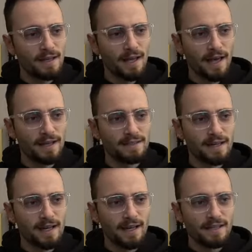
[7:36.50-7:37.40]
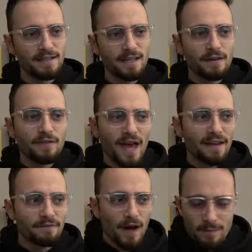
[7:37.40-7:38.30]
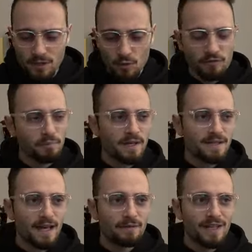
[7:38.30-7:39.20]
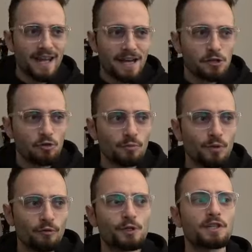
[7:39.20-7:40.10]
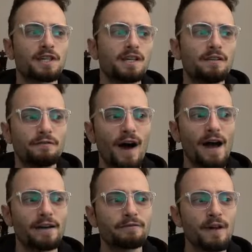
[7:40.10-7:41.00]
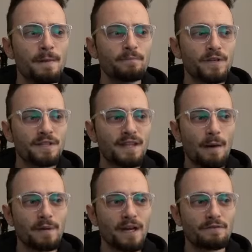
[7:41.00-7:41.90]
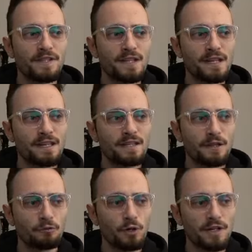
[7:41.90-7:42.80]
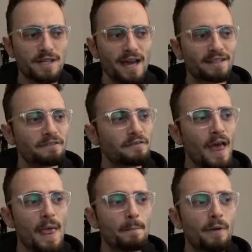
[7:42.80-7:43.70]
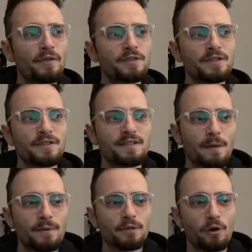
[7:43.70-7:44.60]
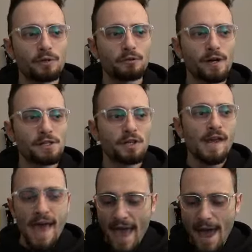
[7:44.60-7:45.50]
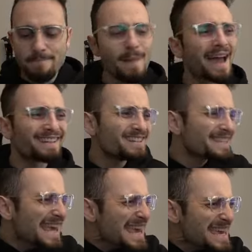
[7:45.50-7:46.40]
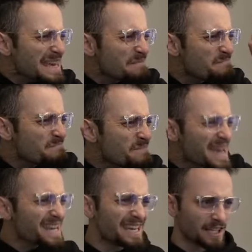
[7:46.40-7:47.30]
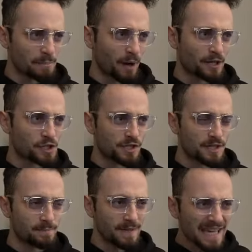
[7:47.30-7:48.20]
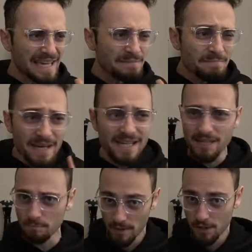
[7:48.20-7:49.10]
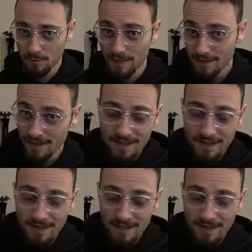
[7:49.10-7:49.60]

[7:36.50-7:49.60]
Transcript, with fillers: And uh, instead of that, Fabi sort of plays kind of a natural move, which is king e five, stopping f six, and the rook is active. But this is a step in the wrong direction. And Magnus immediately punishes him. Immediate punishment.